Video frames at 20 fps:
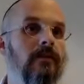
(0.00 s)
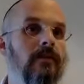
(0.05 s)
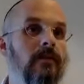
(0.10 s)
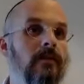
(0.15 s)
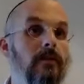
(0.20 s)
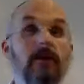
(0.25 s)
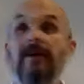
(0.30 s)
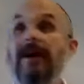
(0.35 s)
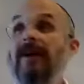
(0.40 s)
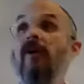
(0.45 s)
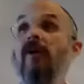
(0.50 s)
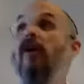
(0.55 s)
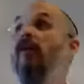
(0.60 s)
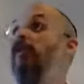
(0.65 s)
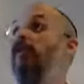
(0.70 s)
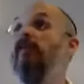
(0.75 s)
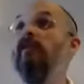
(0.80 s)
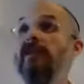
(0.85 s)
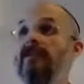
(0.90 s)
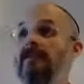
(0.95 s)
But if I have all the
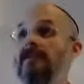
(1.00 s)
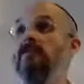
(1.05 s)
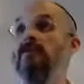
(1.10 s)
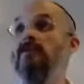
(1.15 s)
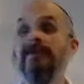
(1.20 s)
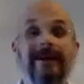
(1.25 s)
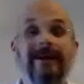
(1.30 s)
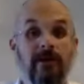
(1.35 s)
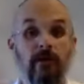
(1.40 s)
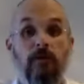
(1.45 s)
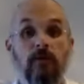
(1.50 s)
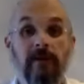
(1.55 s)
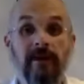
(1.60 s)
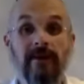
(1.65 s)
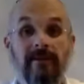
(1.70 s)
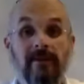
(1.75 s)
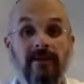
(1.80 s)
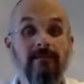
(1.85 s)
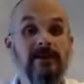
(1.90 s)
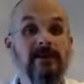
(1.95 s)
feelings in the world and I don't put it
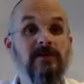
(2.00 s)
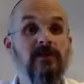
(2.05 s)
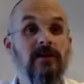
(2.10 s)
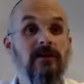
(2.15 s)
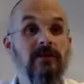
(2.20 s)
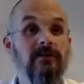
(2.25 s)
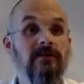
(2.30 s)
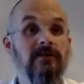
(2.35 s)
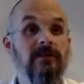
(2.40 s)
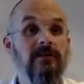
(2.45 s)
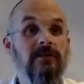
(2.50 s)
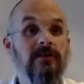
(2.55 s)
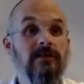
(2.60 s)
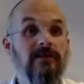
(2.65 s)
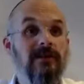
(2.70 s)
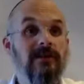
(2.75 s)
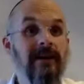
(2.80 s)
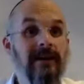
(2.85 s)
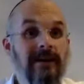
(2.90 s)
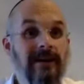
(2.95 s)
into the mitzvah,
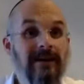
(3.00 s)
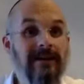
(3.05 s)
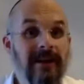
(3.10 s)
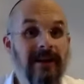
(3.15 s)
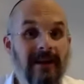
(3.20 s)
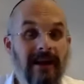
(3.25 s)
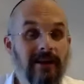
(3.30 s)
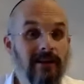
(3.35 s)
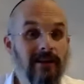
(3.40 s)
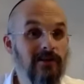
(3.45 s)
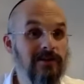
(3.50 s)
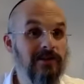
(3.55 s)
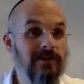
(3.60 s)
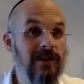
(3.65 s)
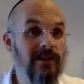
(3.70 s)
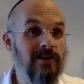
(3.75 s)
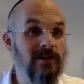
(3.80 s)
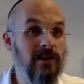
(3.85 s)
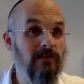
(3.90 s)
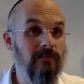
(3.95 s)
then I, did I get closer to
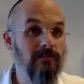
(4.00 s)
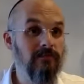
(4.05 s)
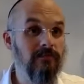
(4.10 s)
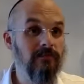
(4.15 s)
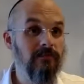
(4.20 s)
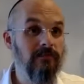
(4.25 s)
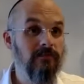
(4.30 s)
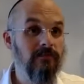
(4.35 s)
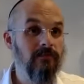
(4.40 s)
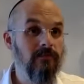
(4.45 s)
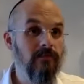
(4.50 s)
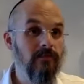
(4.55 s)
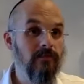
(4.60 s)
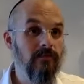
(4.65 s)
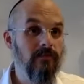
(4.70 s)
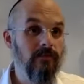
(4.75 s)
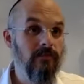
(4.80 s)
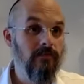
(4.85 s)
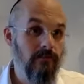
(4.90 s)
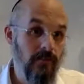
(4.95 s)
Hashem?
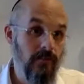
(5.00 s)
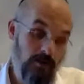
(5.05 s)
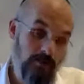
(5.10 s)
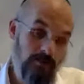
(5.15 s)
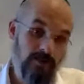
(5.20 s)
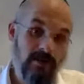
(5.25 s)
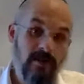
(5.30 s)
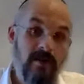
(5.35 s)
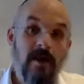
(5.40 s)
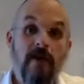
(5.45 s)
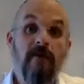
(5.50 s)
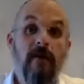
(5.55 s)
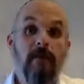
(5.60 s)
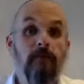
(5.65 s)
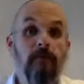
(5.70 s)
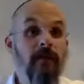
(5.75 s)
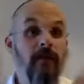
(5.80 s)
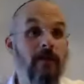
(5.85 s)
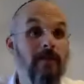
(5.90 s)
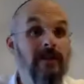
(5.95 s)
No. If I
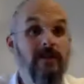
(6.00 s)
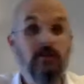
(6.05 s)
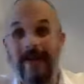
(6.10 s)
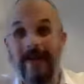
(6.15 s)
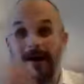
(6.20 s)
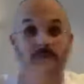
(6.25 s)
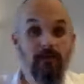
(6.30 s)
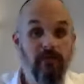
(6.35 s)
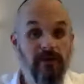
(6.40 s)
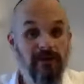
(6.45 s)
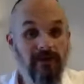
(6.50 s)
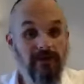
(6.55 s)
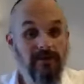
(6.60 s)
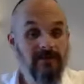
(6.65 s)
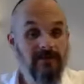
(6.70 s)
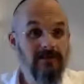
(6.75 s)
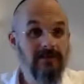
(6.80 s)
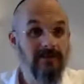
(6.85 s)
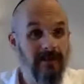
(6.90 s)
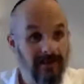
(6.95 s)
put on the mitzvah without
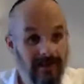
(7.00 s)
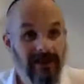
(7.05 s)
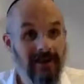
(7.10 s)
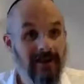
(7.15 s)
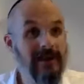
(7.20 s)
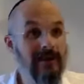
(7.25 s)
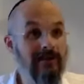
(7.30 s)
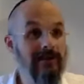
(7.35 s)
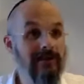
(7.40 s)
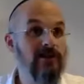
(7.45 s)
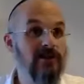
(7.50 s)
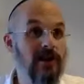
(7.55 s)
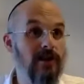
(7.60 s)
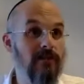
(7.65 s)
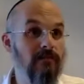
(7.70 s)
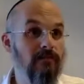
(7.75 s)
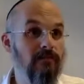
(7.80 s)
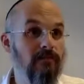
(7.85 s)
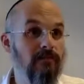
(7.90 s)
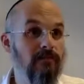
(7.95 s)
feelings, did I connect to Hashem?
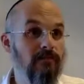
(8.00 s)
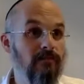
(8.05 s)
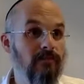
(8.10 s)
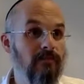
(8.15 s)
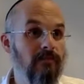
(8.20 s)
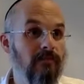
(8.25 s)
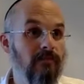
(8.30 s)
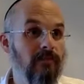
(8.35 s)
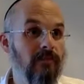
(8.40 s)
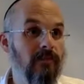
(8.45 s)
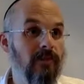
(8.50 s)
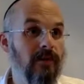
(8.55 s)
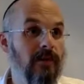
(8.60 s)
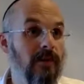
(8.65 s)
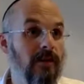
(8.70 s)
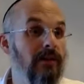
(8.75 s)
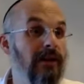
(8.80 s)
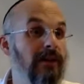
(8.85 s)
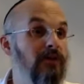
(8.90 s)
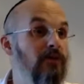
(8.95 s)

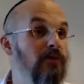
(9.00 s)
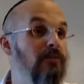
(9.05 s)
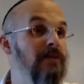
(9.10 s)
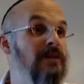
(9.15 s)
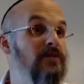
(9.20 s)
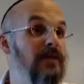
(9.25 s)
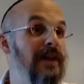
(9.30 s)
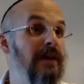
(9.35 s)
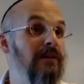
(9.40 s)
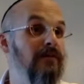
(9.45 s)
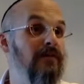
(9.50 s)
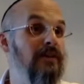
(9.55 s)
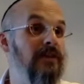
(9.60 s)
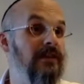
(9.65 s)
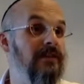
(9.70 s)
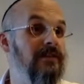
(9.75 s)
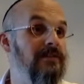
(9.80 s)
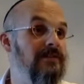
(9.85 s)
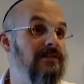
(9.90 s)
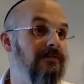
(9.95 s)
If I do mitzvah without
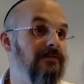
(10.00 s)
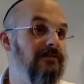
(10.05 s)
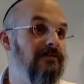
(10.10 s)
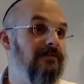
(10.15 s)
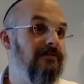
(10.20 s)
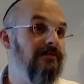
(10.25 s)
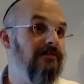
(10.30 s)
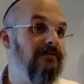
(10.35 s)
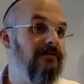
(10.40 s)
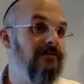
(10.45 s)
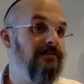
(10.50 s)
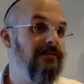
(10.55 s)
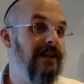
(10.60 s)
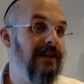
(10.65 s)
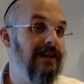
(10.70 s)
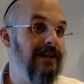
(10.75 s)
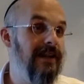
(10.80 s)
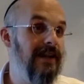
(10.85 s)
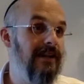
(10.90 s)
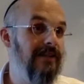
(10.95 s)
feelings, did I
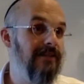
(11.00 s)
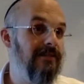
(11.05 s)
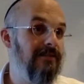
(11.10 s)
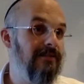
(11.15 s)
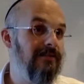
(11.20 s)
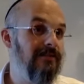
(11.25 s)
connect?